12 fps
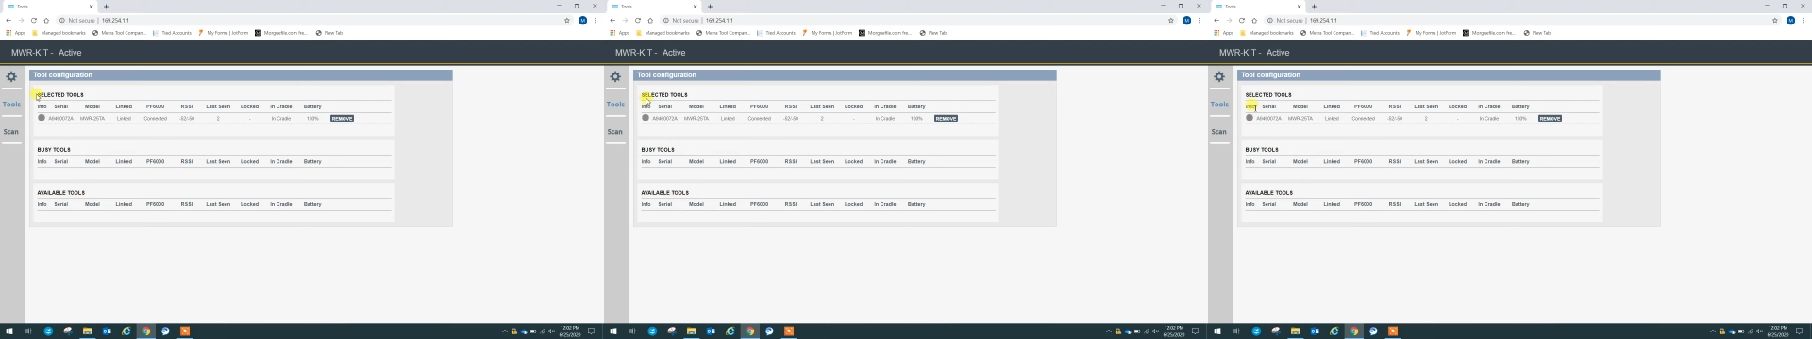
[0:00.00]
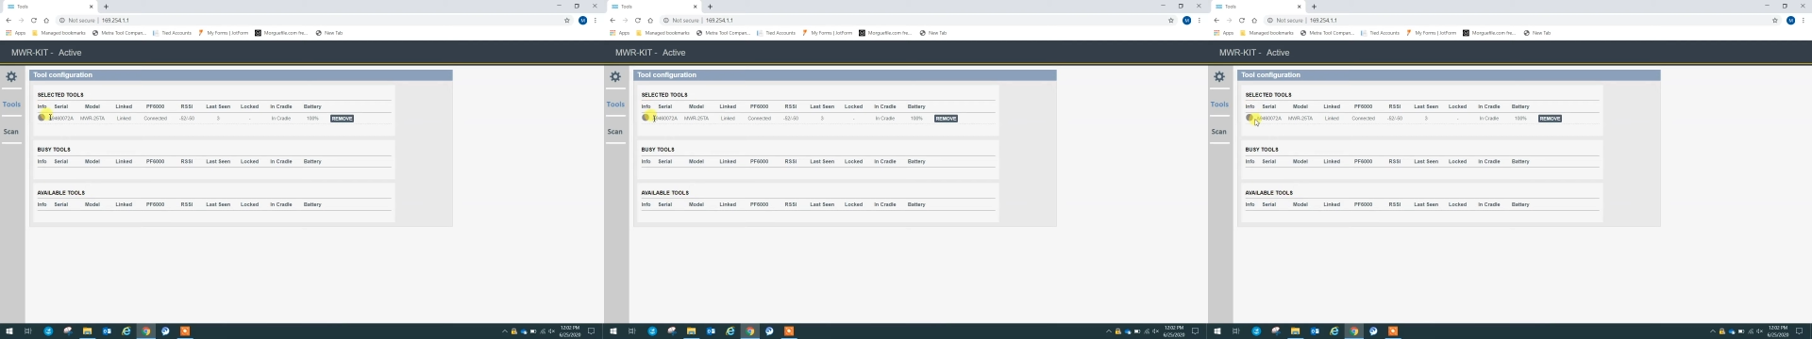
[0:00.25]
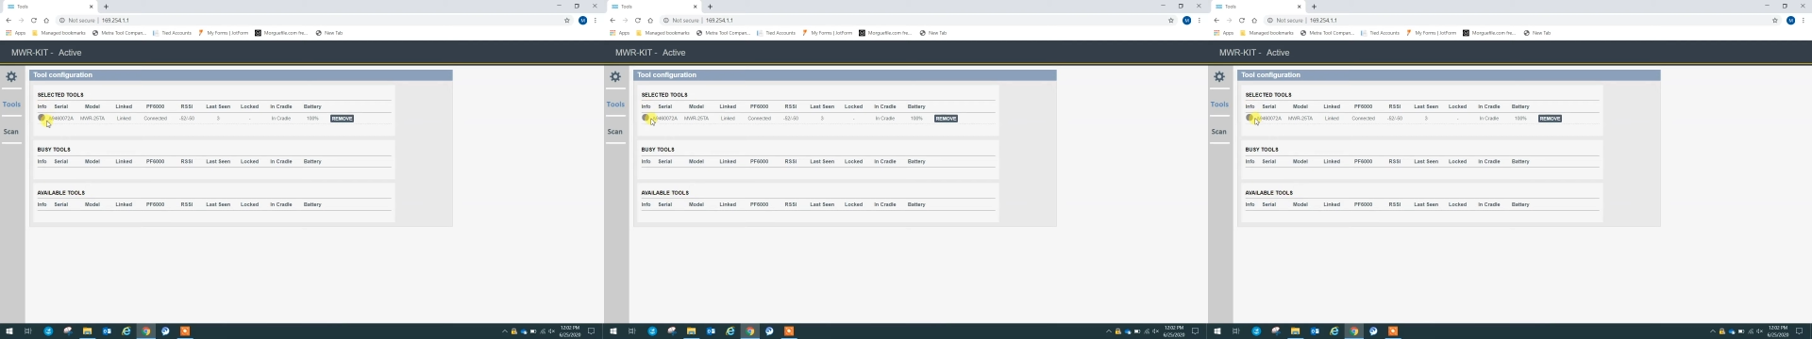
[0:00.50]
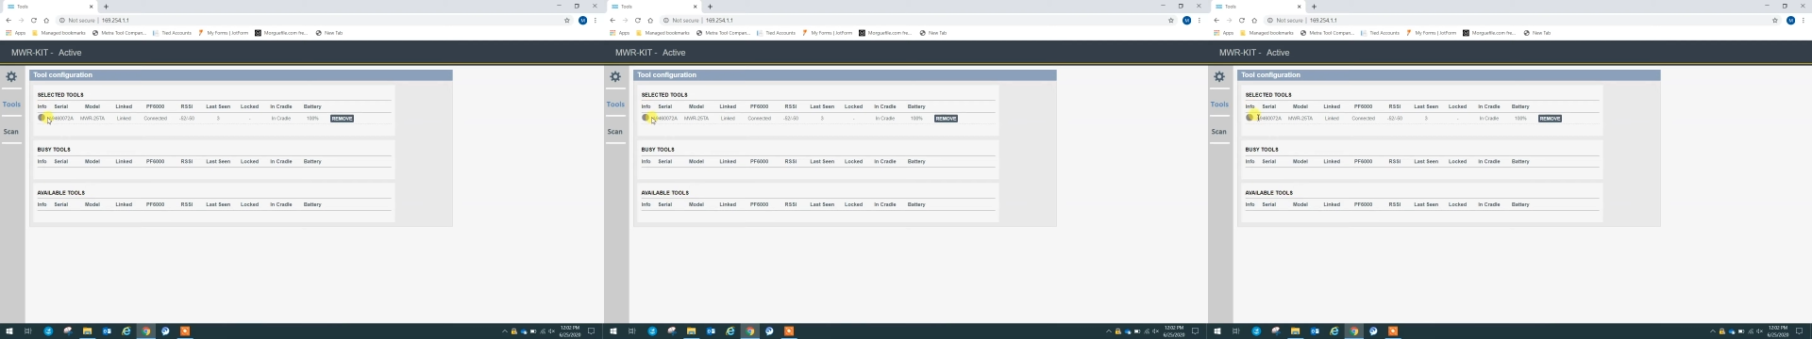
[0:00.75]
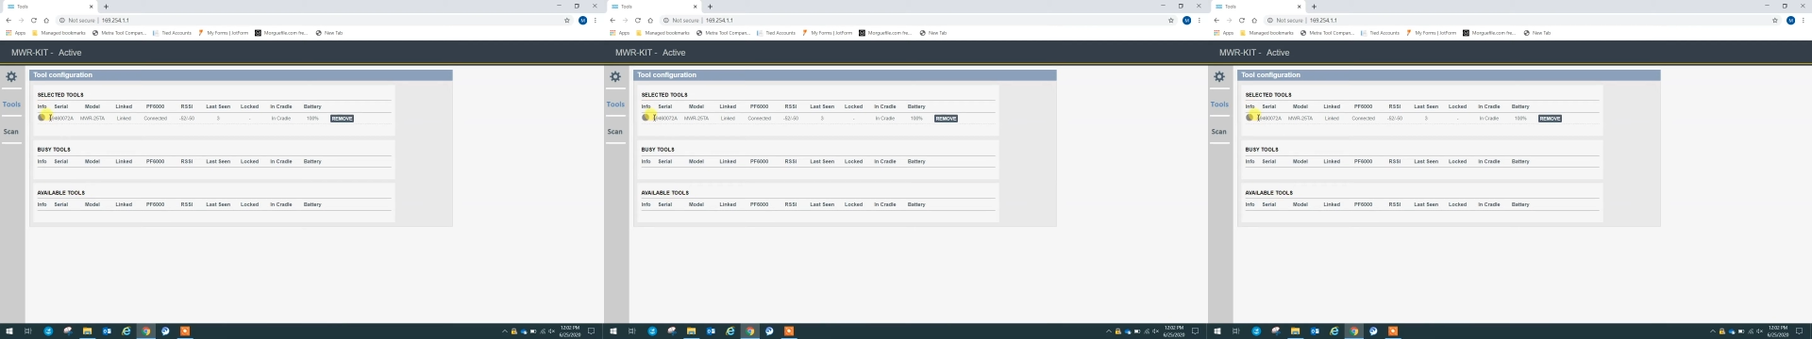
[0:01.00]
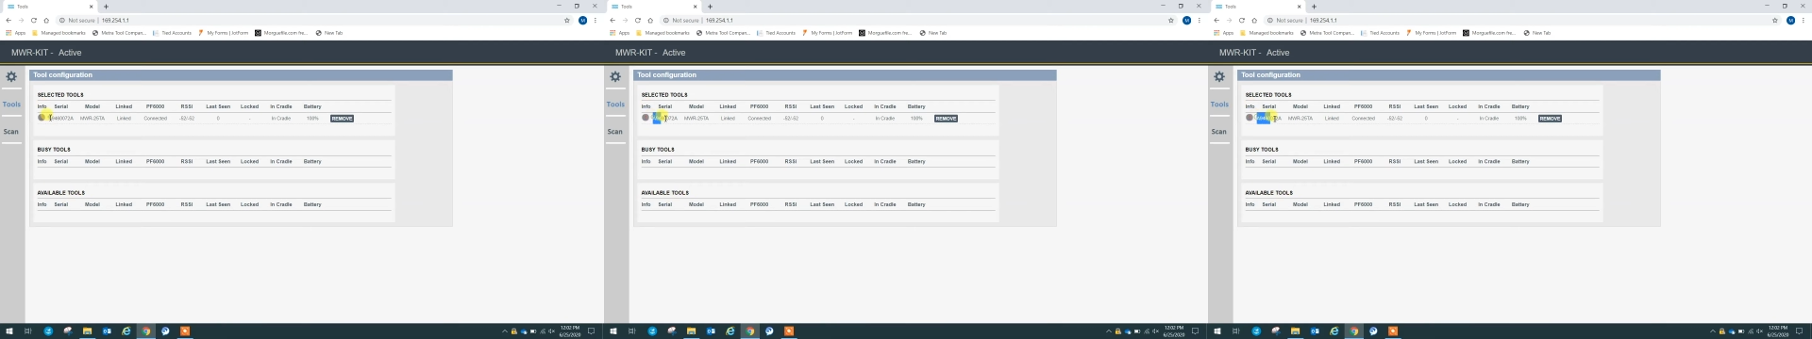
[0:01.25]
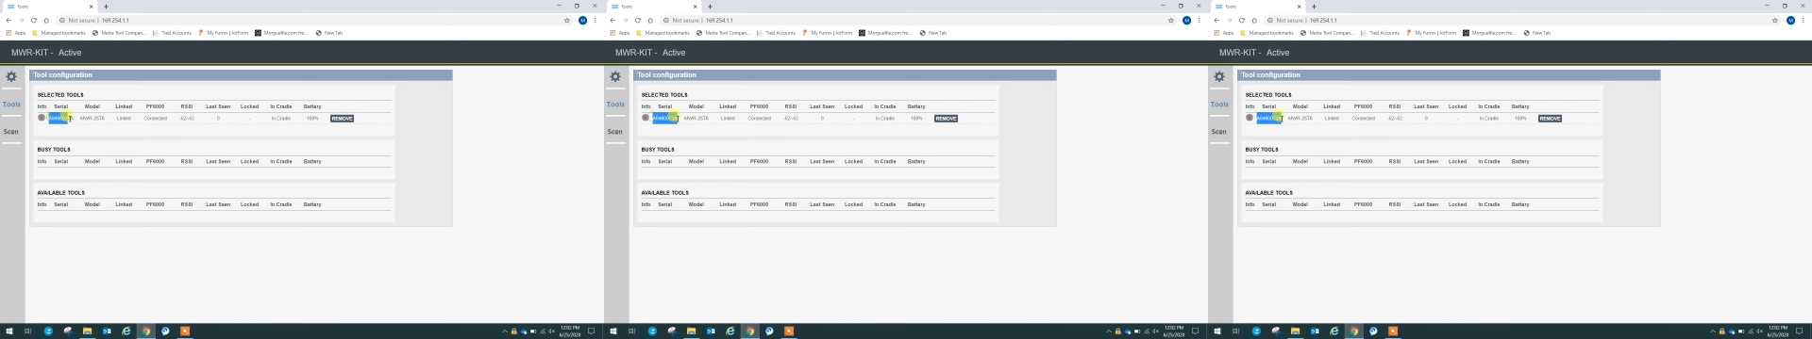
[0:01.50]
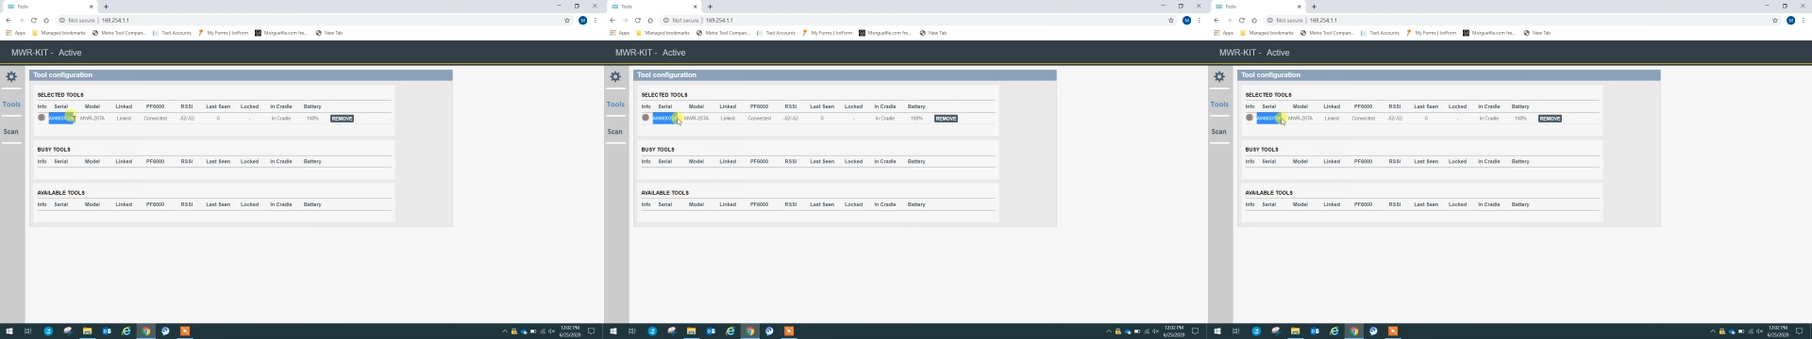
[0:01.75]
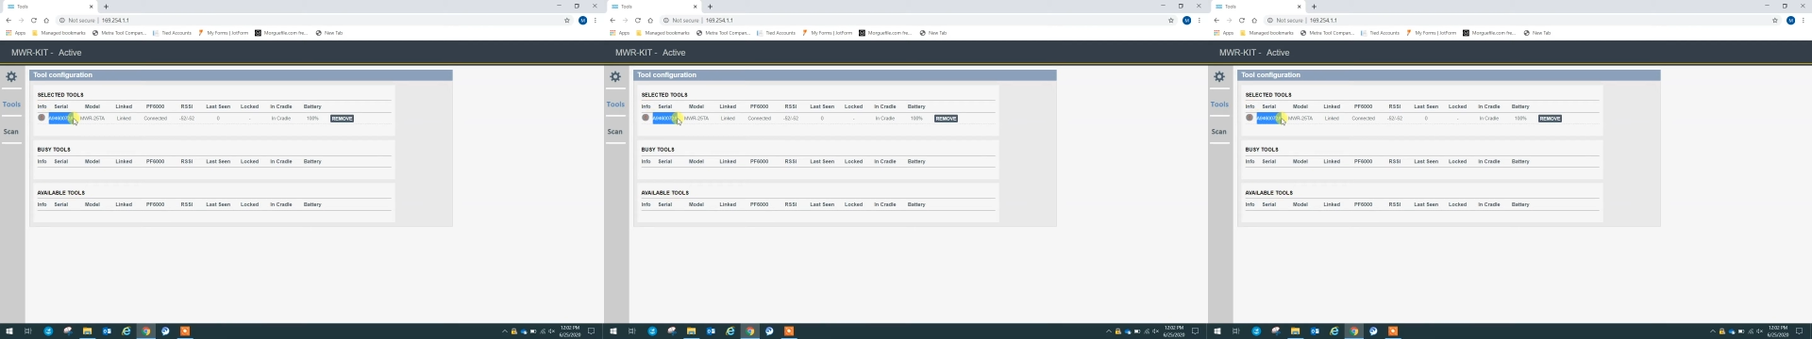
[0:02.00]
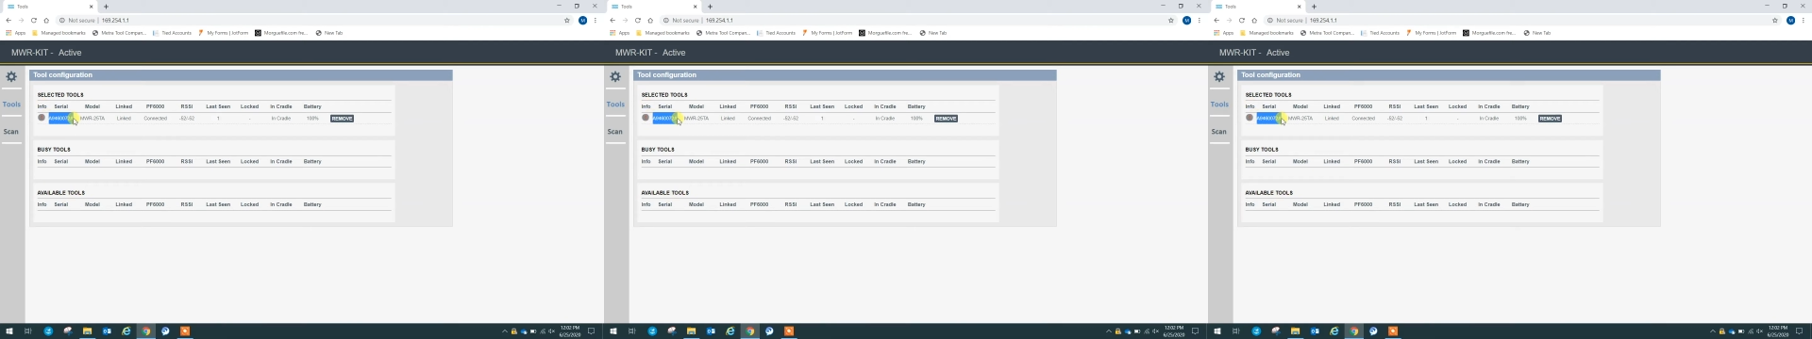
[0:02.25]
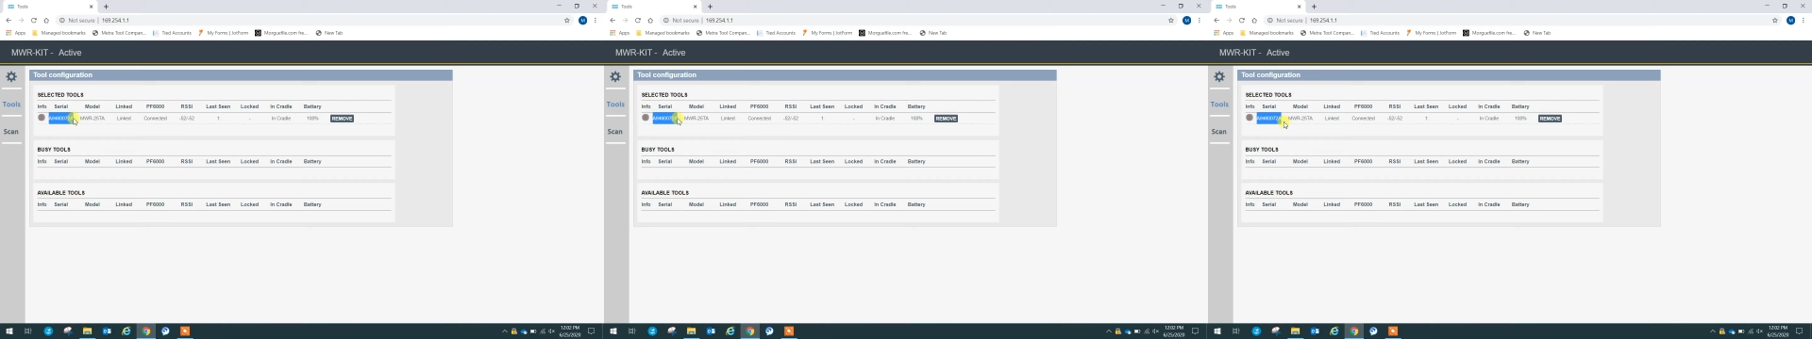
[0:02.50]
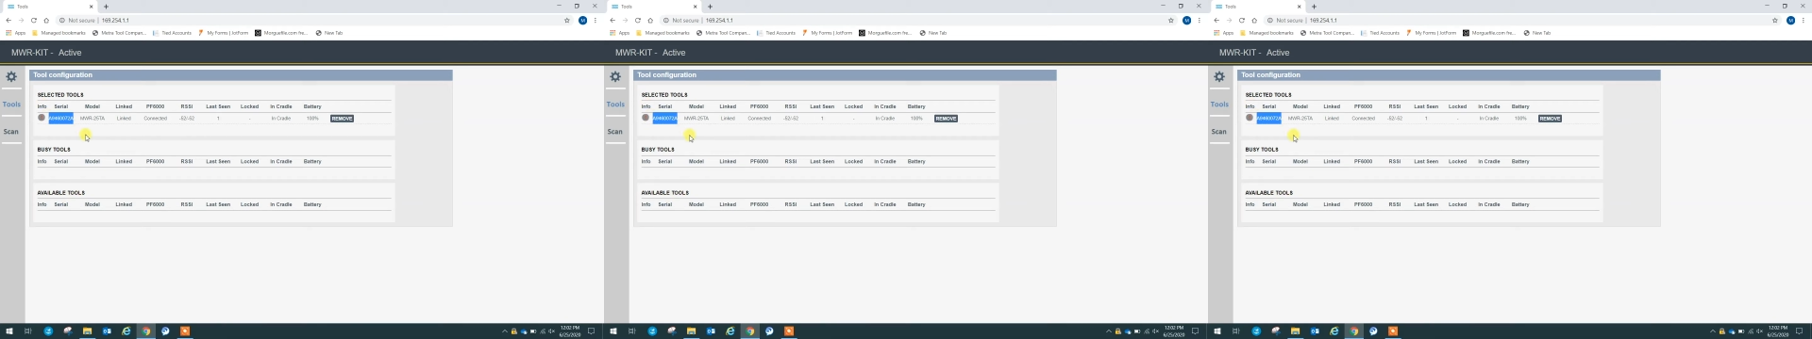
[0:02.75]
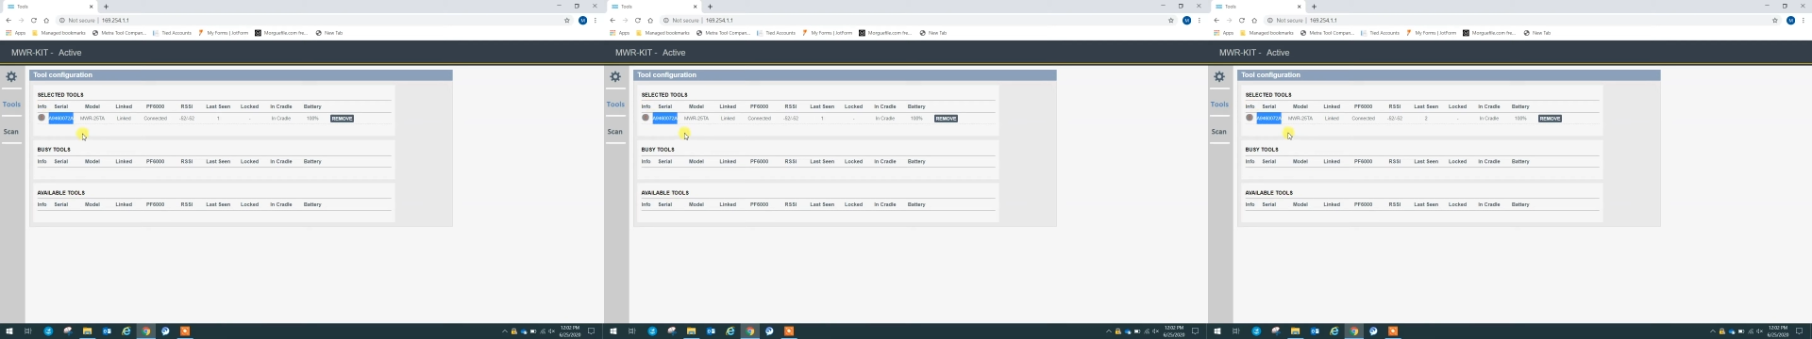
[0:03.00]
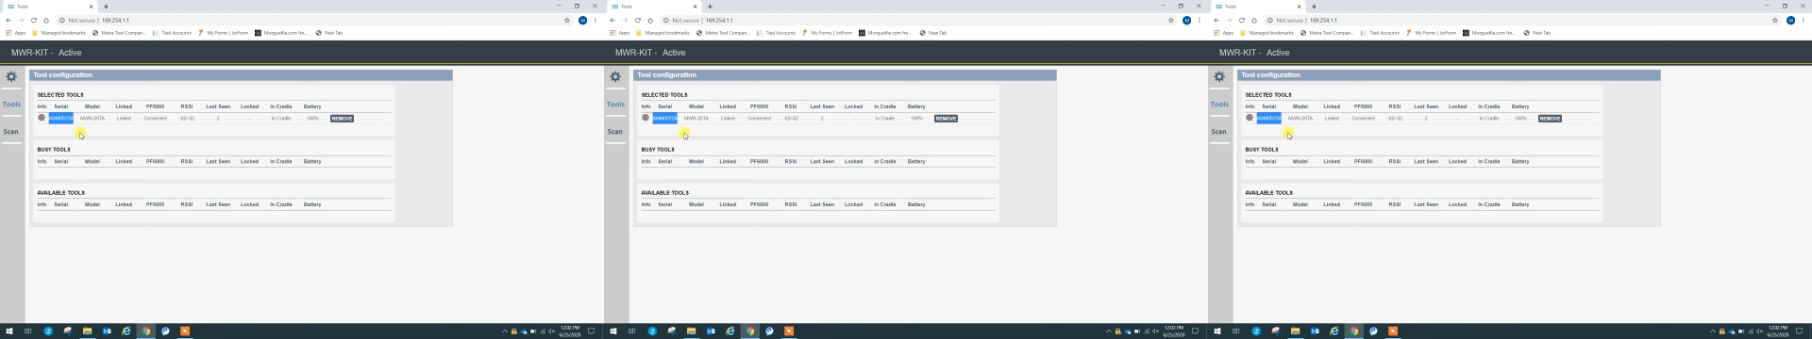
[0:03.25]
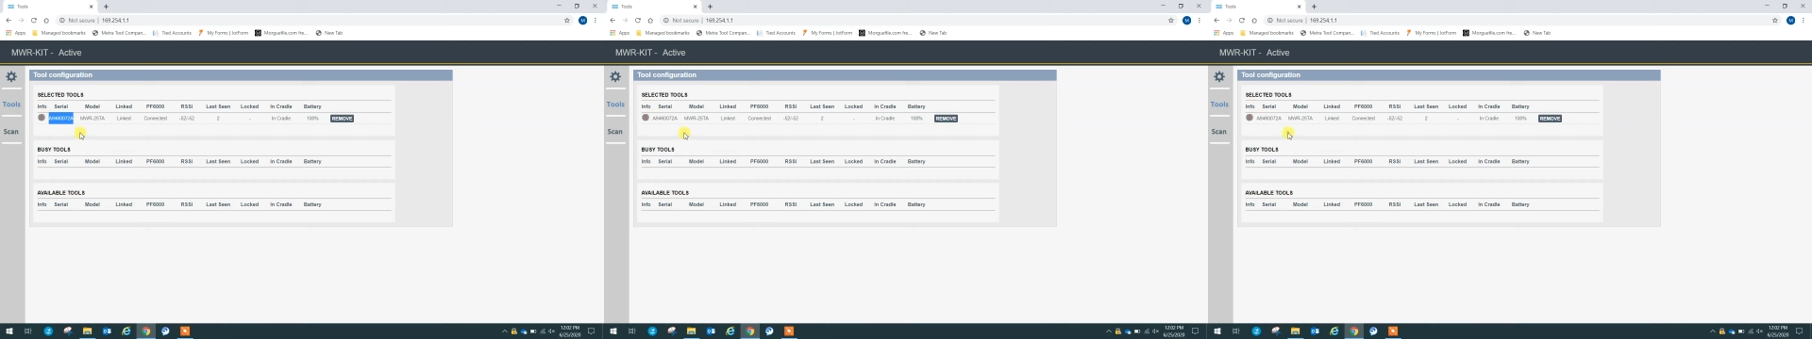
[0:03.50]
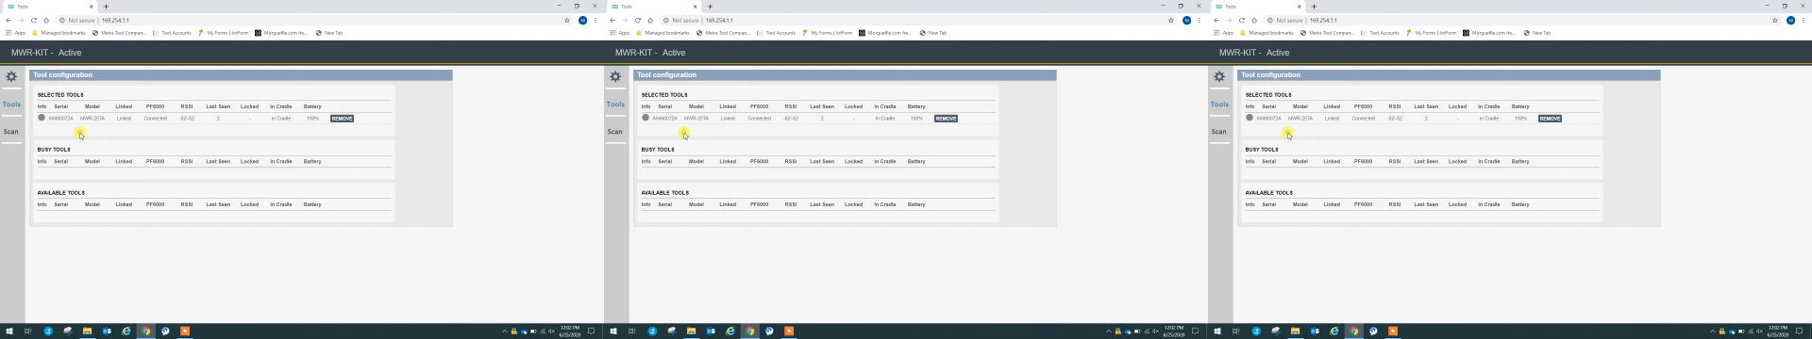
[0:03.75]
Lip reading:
[unreadable: no face in view]